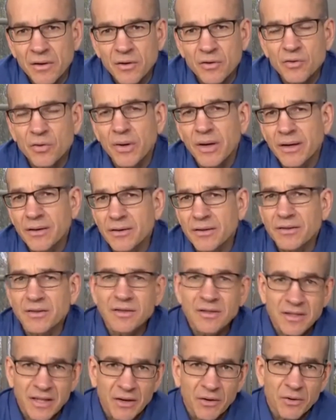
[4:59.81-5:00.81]
You're trying to
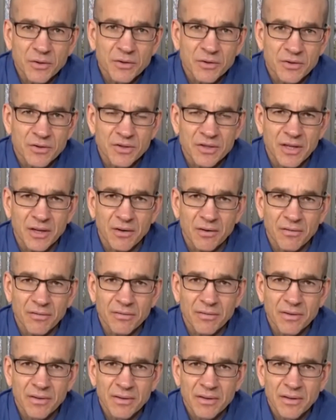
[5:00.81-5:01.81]
sell
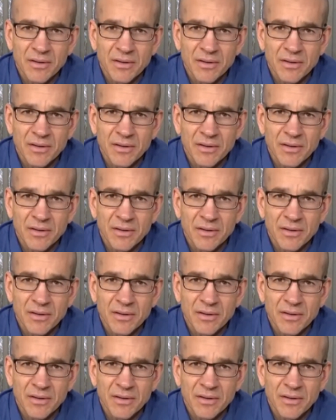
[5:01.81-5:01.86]
yourself.